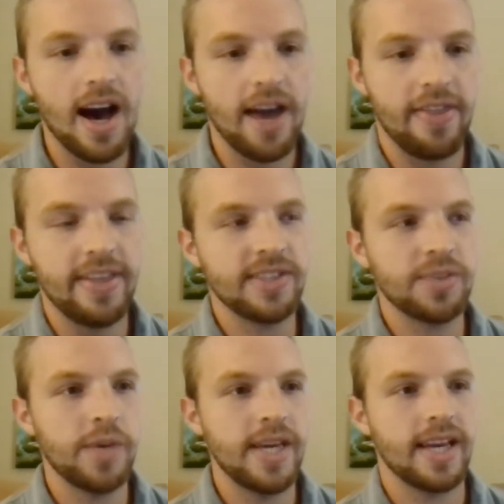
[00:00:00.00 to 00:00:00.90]

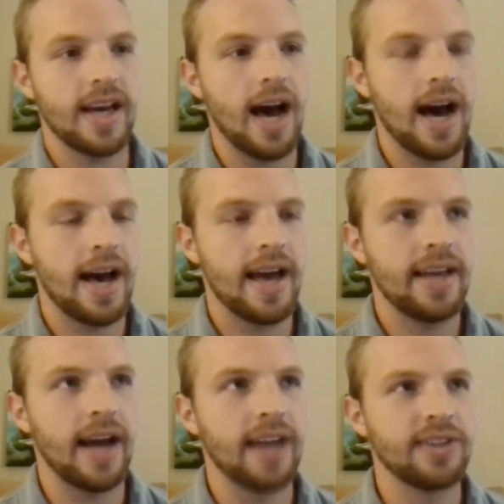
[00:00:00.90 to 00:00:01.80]
This week
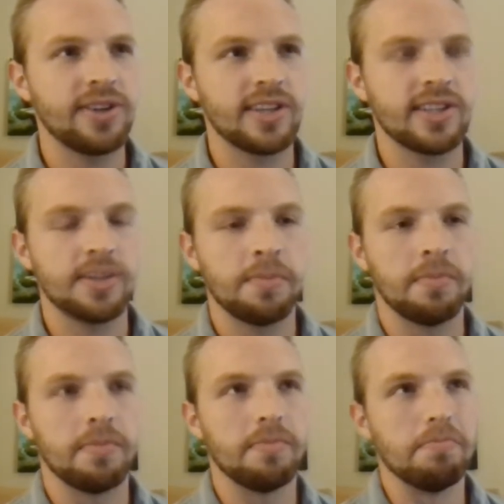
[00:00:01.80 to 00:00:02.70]
I took
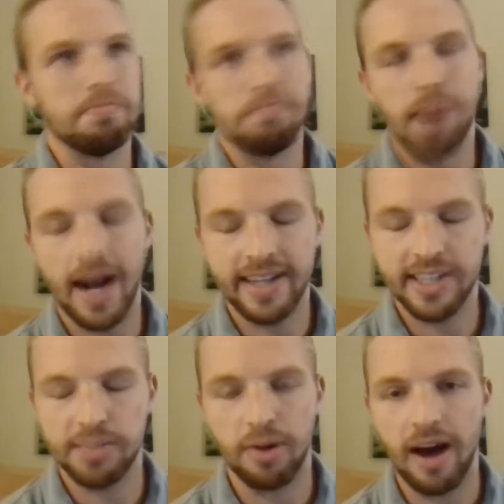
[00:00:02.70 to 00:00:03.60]
some
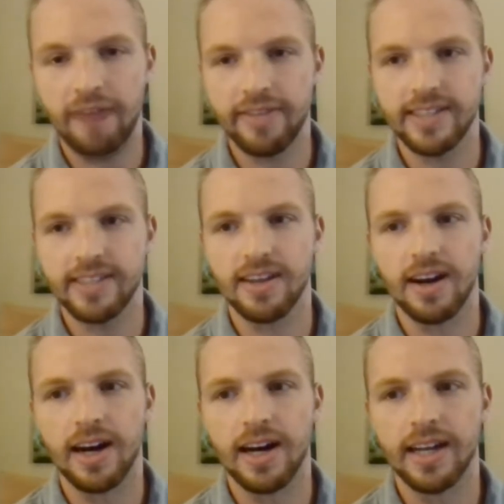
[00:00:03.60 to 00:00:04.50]
modest profits
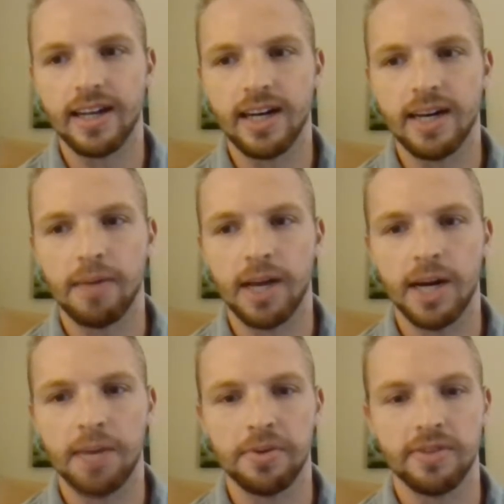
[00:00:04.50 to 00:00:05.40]
on a
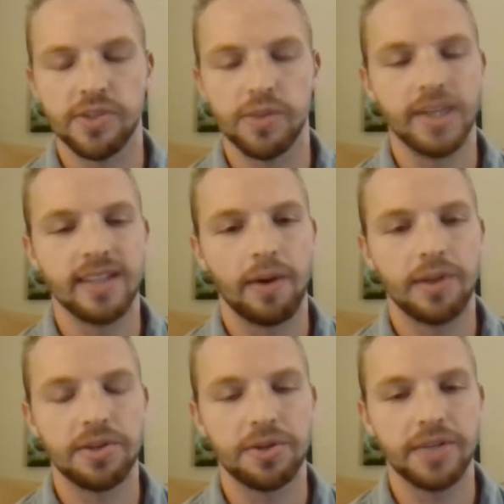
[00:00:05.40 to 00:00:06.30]
couple of swings I
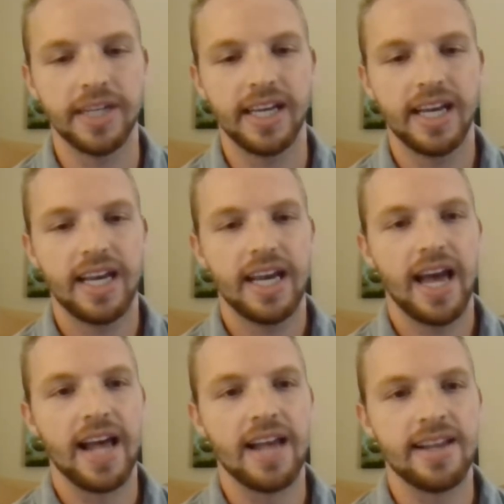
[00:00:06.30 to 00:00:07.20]
was holding,
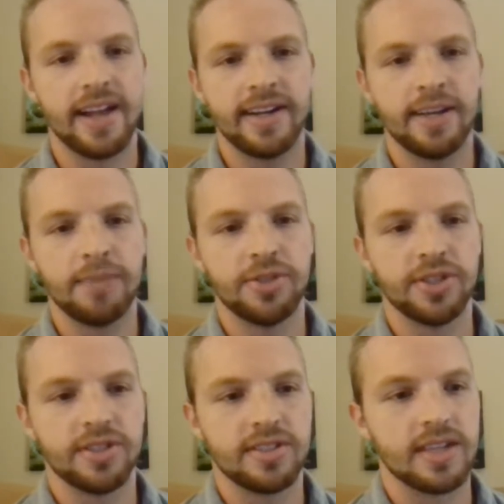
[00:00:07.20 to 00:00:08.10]
and ended up
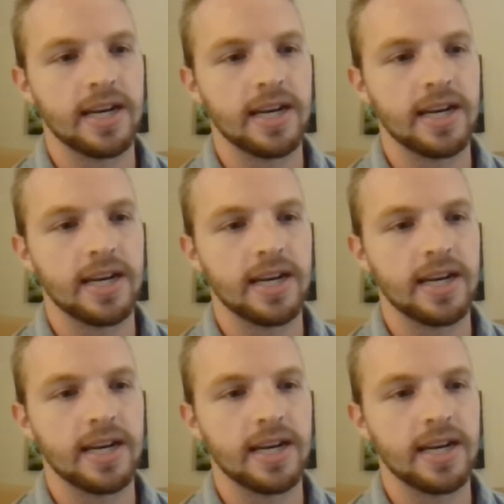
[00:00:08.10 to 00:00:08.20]
just